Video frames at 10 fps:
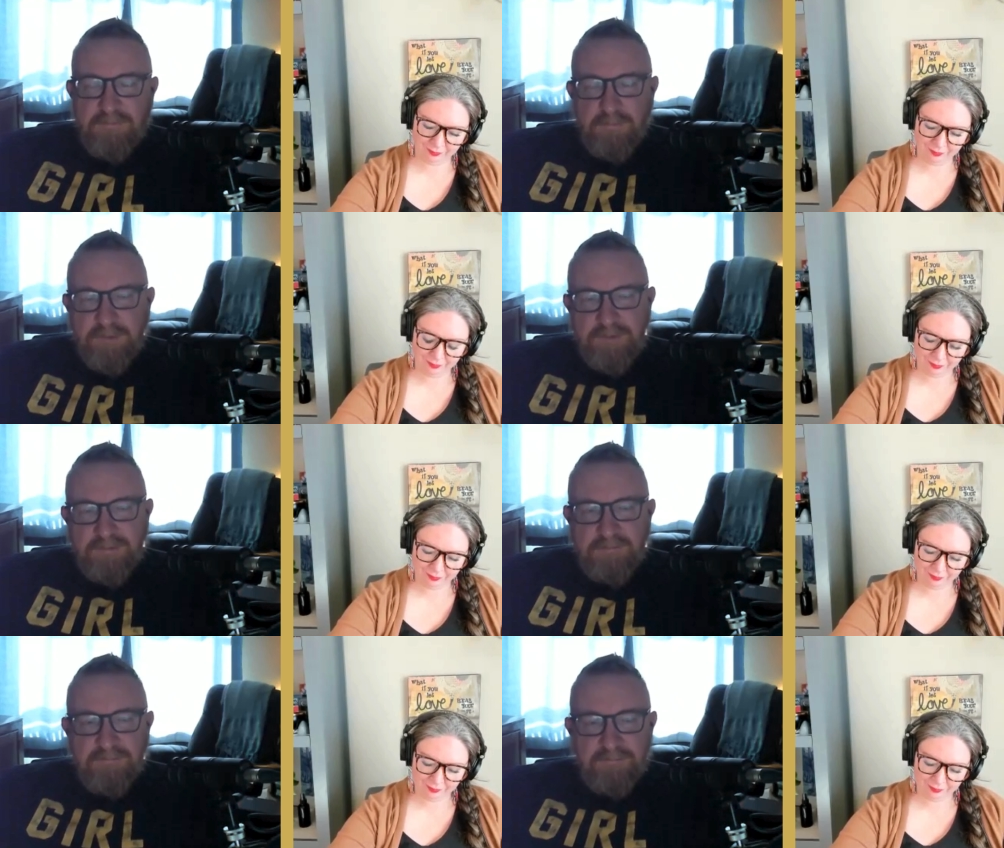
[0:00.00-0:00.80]

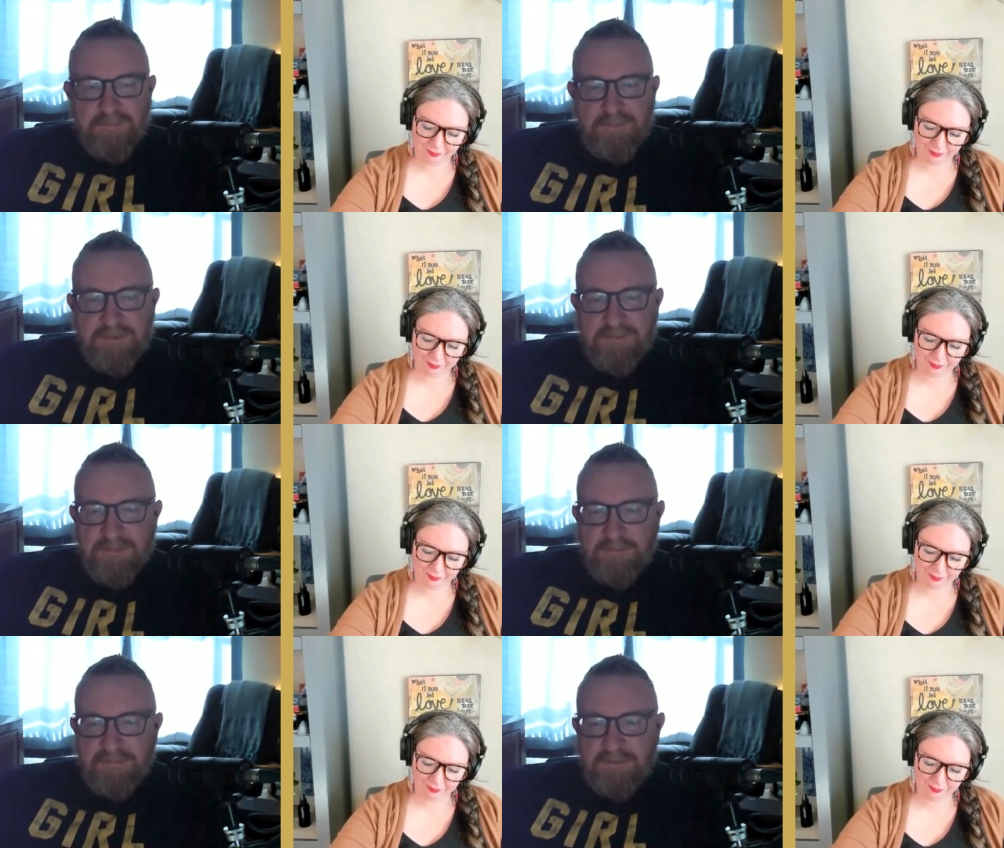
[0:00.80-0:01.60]
Speaker 1: when maybe
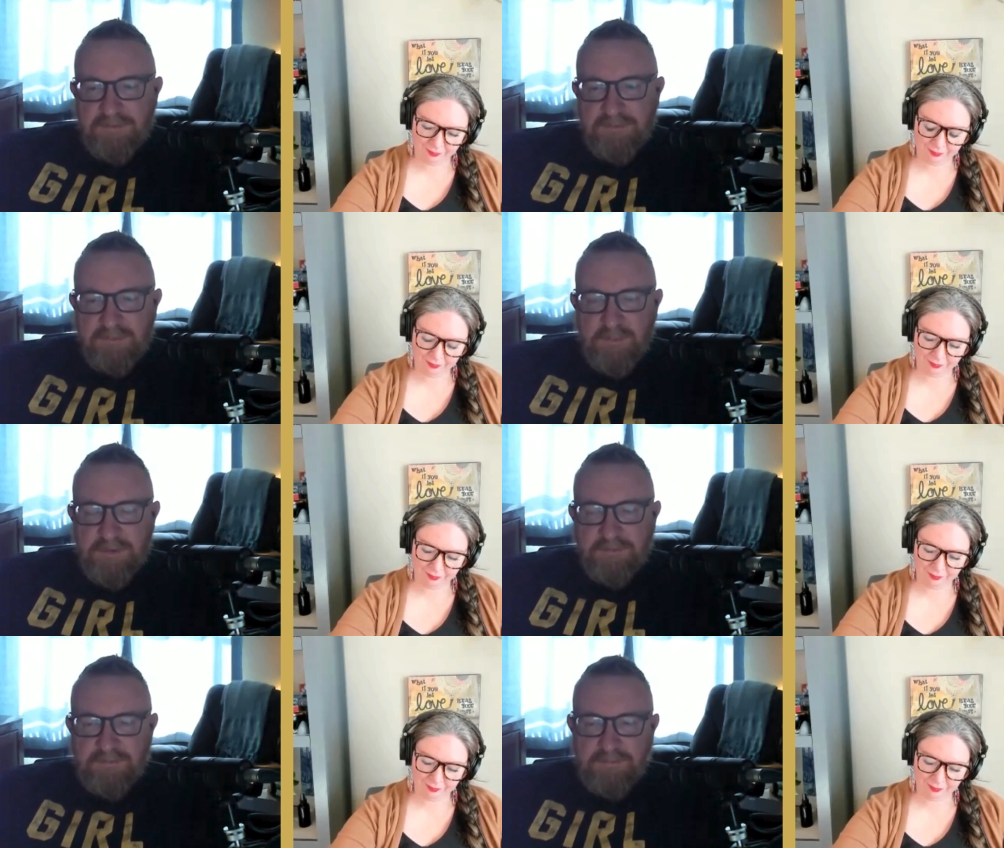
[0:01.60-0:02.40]
some of Jen's
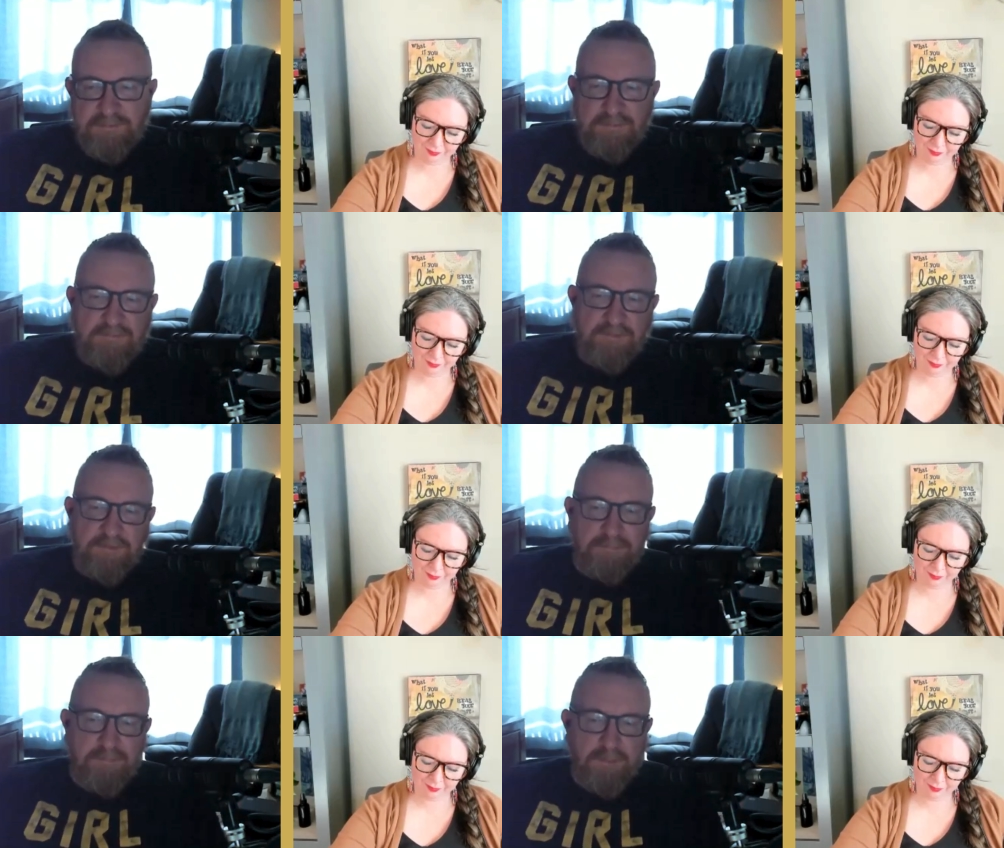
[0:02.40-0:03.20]
acquaintances, some of
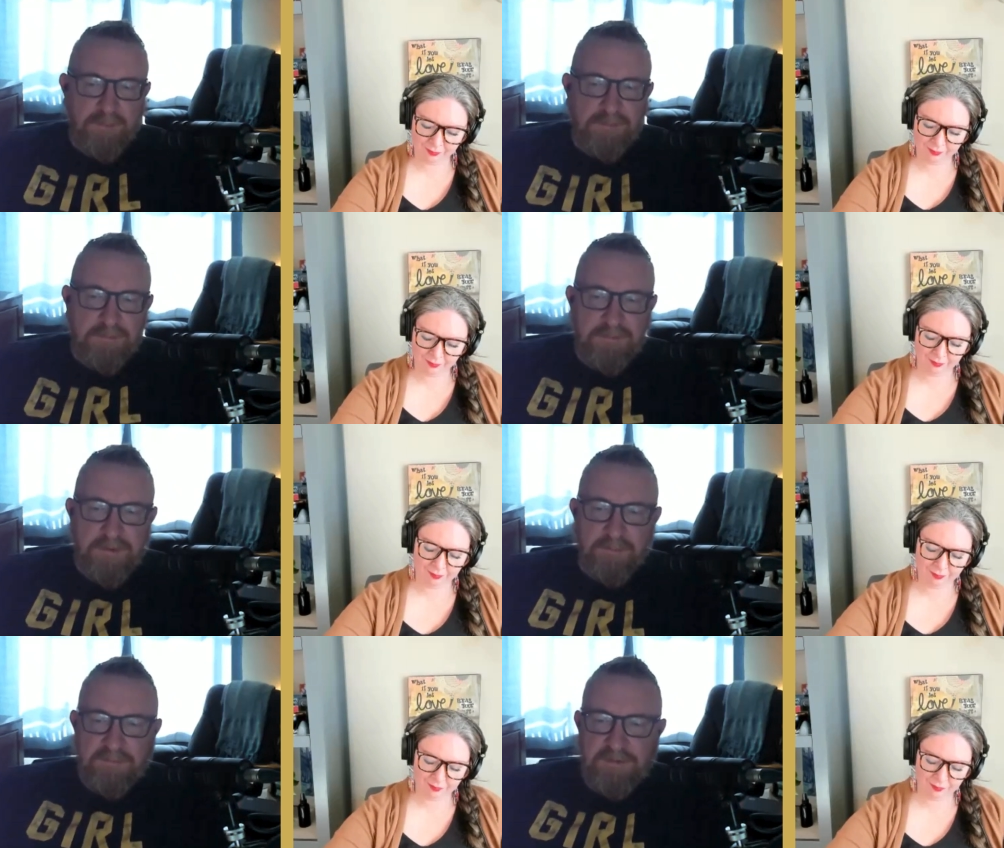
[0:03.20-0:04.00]
her more
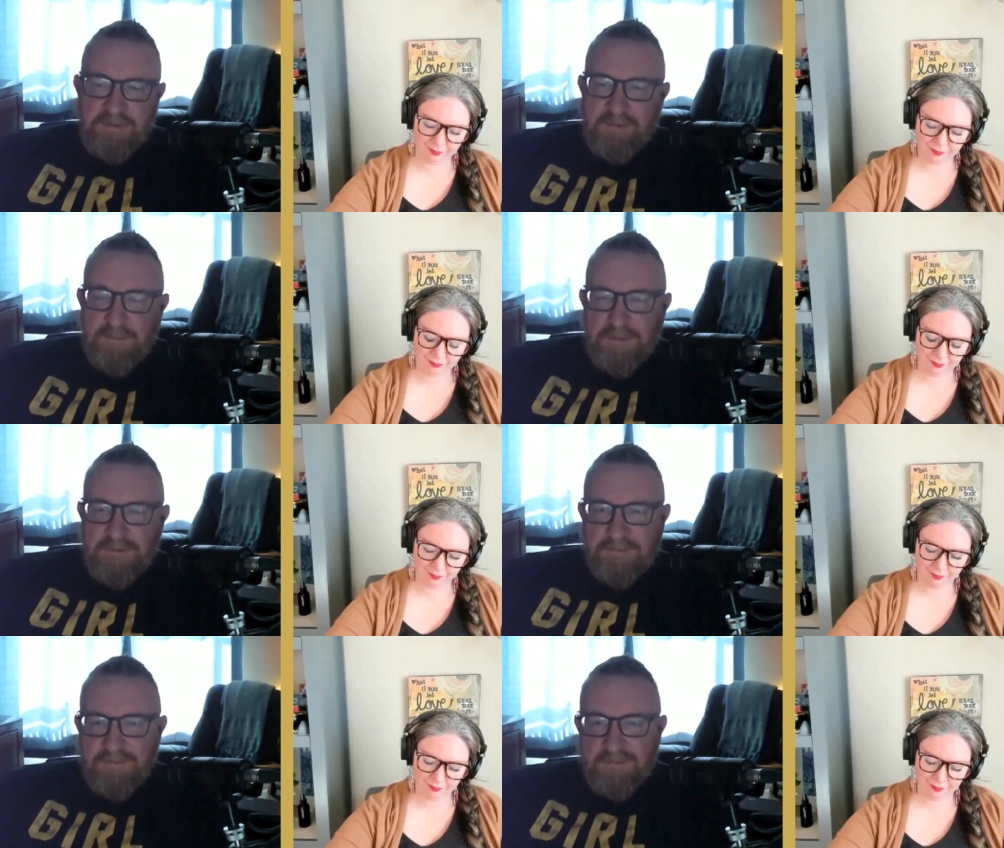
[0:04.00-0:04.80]
nosy
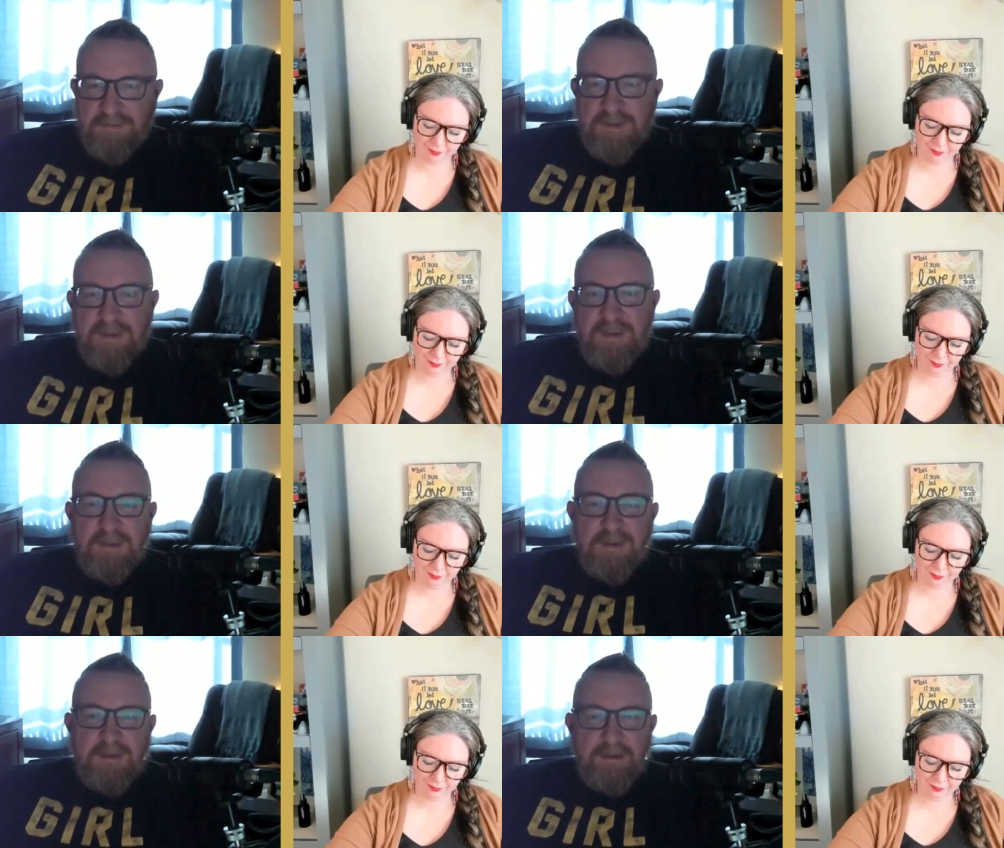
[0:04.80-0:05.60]
acquaintances,
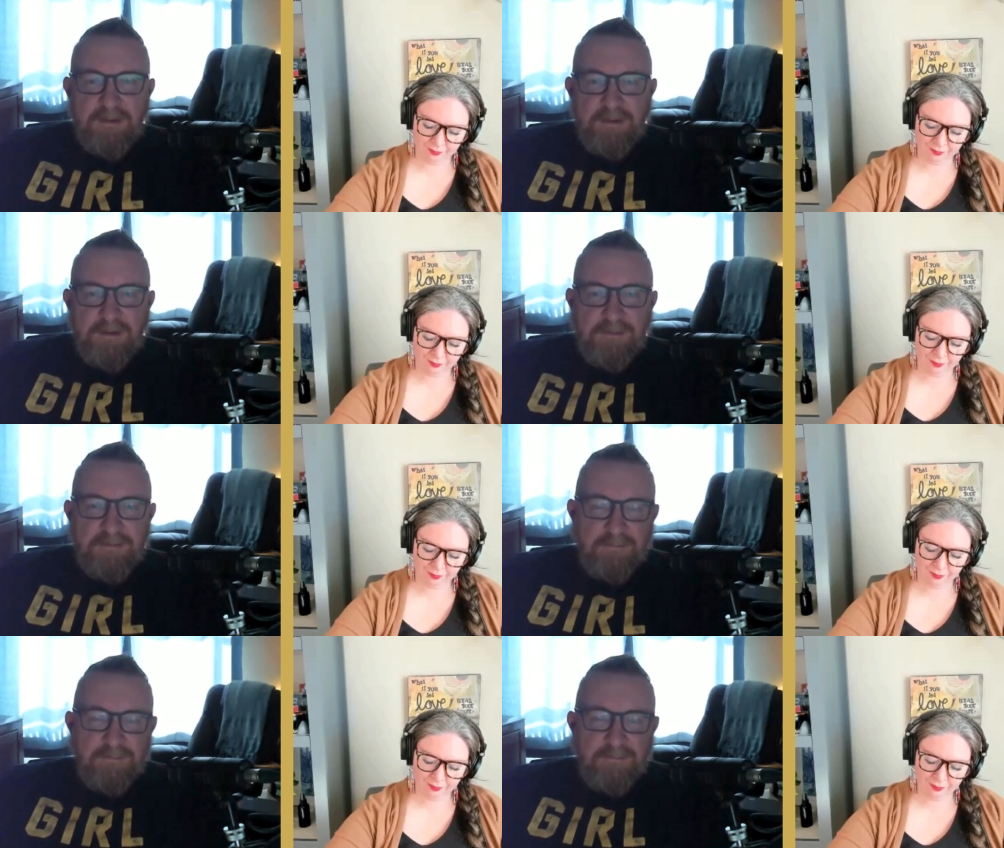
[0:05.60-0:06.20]
uh,